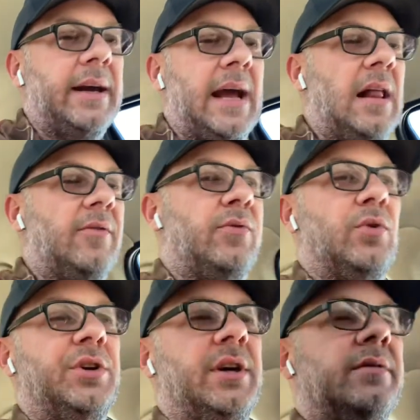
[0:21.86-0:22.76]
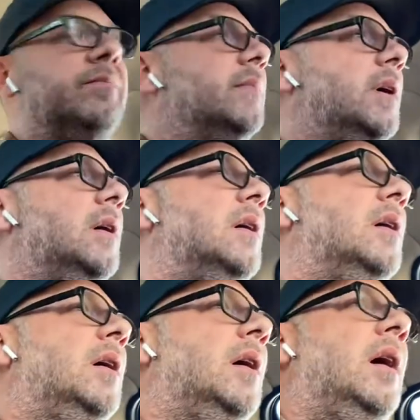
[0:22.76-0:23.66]
California,
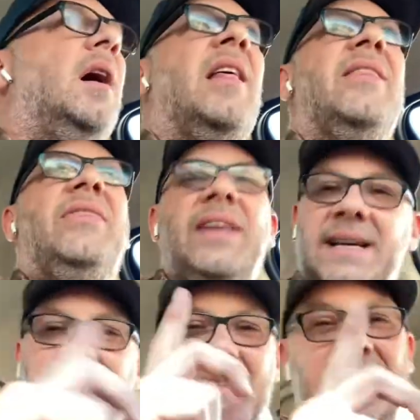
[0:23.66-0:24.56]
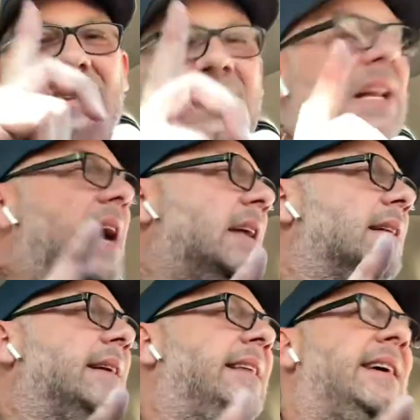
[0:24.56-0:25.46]
this is
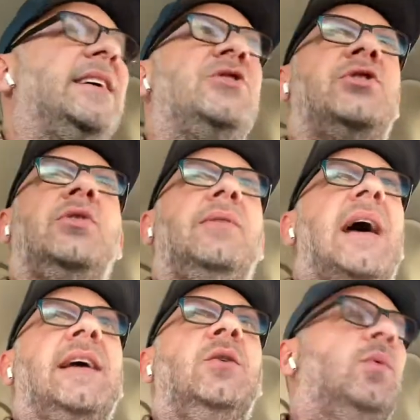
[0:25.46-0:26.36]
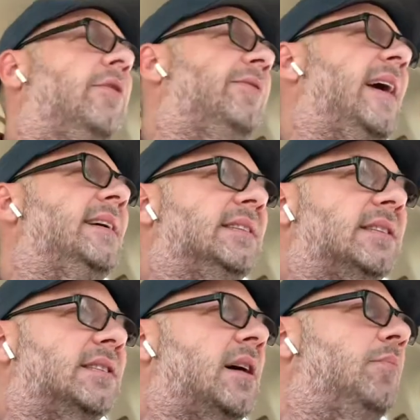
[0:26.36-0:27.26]
likely the issue that you will face
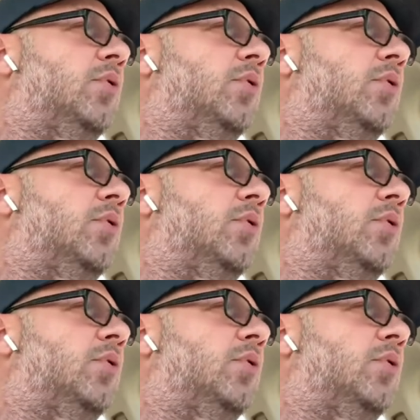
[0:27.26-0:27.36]
at some